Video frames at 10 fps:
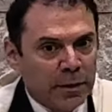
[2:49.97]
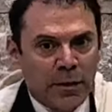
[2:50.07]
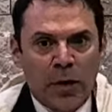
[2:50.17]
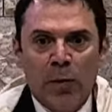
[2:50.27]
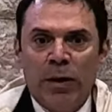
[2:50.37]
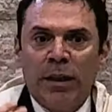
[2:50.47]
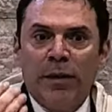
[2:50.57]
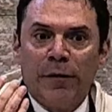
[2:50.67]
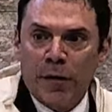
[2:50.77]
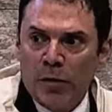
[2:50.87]
So they will sit
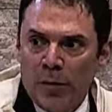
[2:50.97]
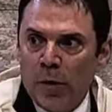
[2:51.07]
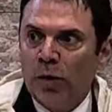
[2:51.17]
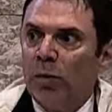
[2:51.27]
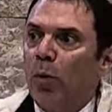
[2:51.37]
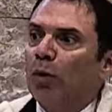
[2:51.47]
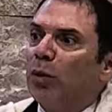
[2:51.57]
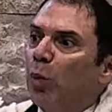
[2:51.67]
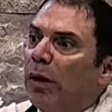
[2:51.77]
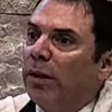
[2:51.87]
in front of Moses. Moses
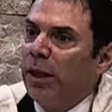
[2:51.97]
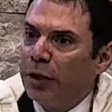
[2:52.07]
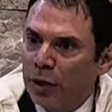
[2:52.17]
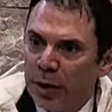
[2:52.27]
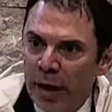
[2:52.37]
will teach